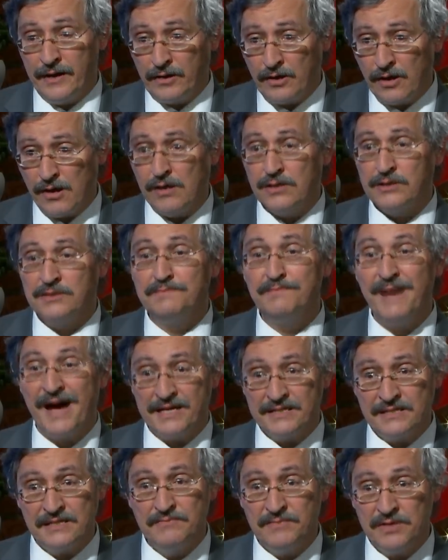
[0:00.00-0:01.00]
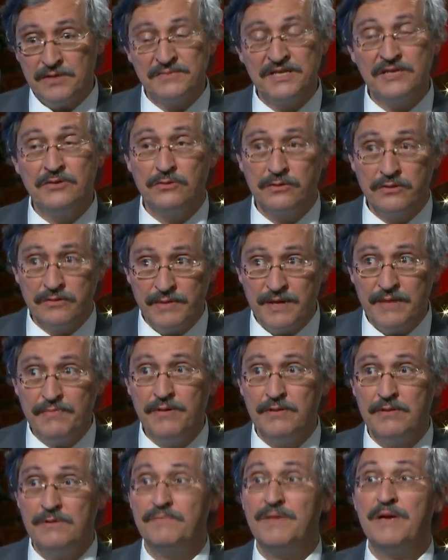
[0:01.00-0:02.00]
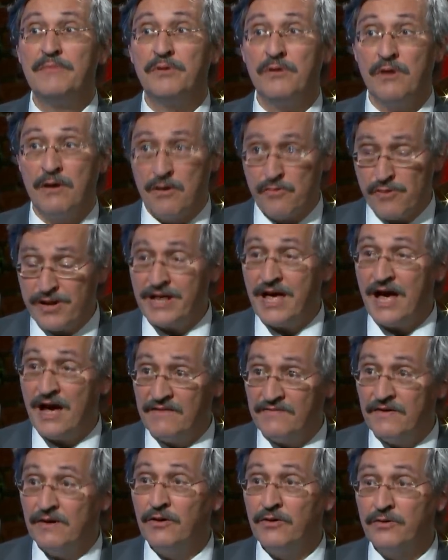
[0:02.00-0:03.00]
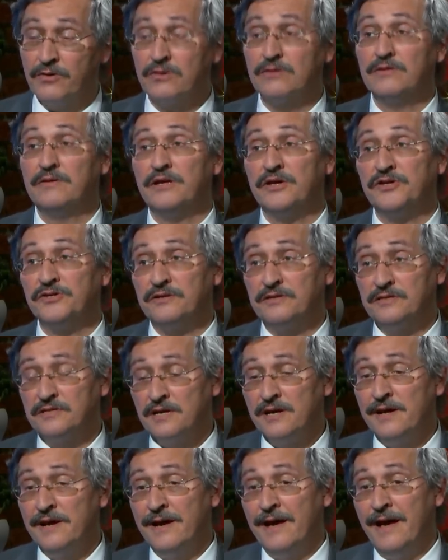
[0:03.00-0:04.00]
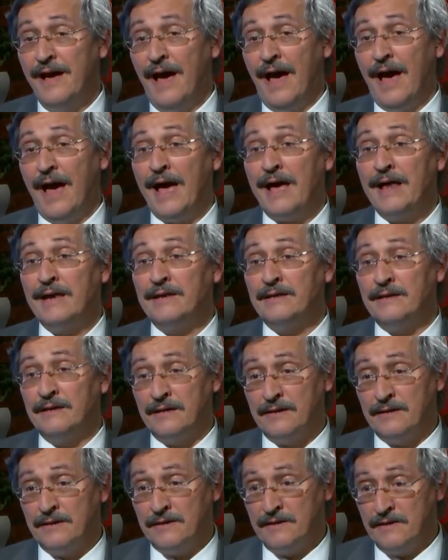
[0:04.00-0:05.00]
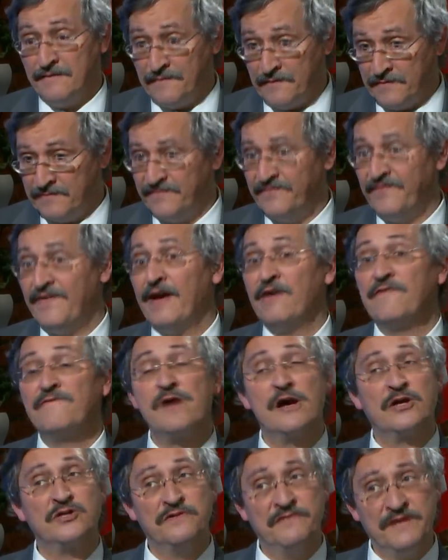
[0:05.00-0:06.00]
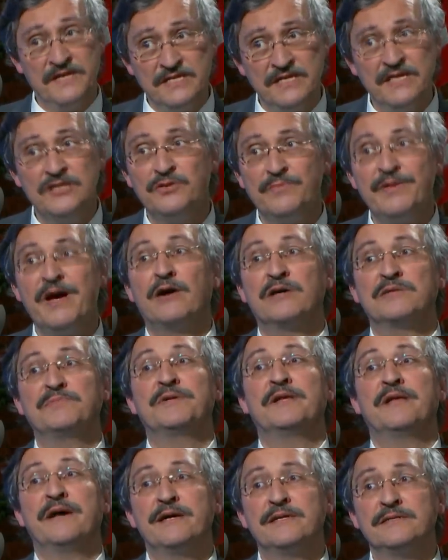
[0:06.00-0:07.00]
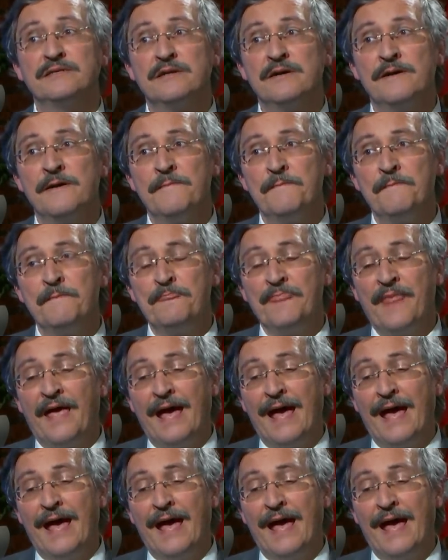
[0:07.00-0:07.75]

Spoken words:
cause bad symptoms in older people. People already have other conditions, and a fair fraction of these need to be hospitalized. Mm-hmm.